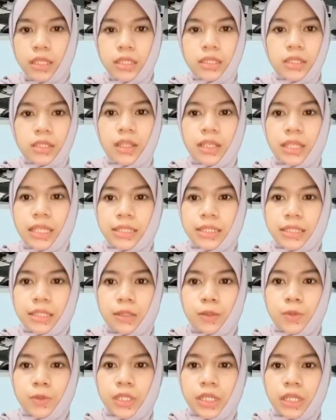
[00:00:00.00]
So now let's
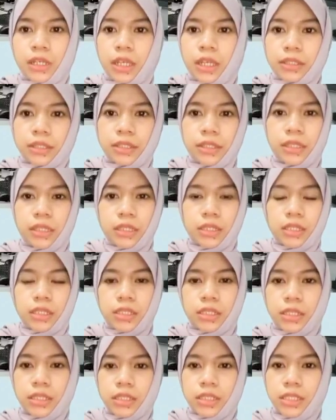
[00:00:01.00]
look at
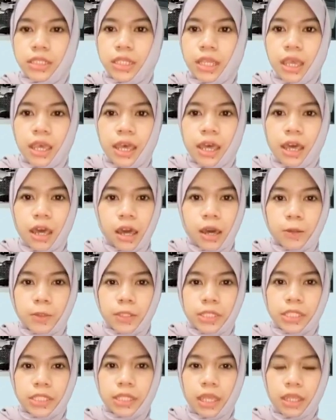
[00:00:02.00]
this
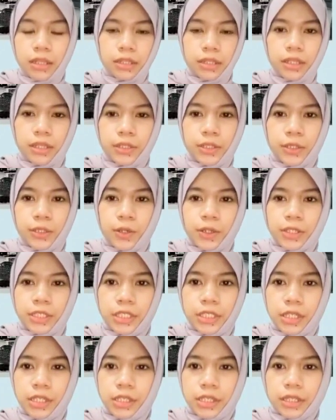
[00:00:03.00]
outstanding
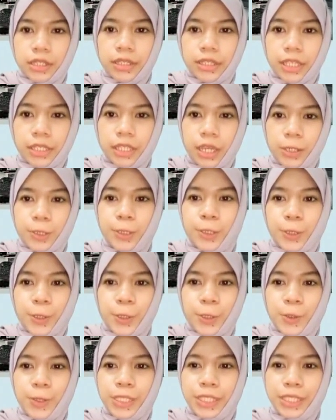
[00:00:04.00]
neurosurgeon that I
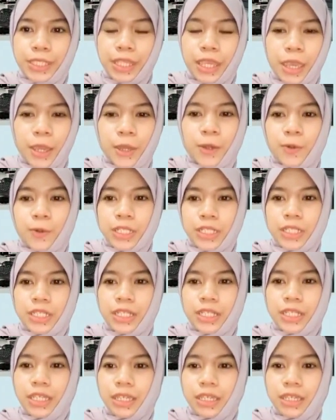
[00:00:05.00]
chose, which
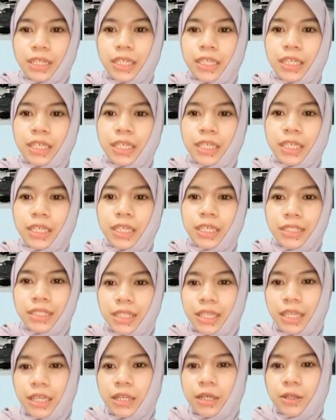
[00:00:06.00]
is
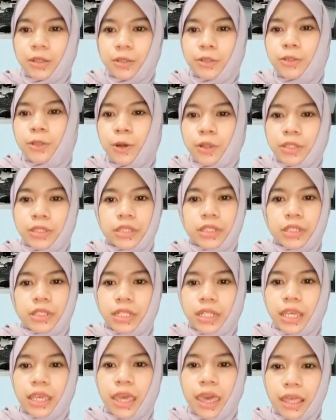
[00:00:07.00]

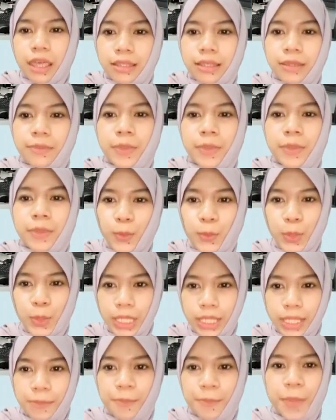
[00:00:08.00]
Dr. Alan
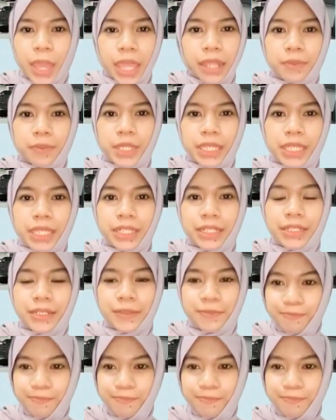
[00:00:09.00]
Louis Benabit.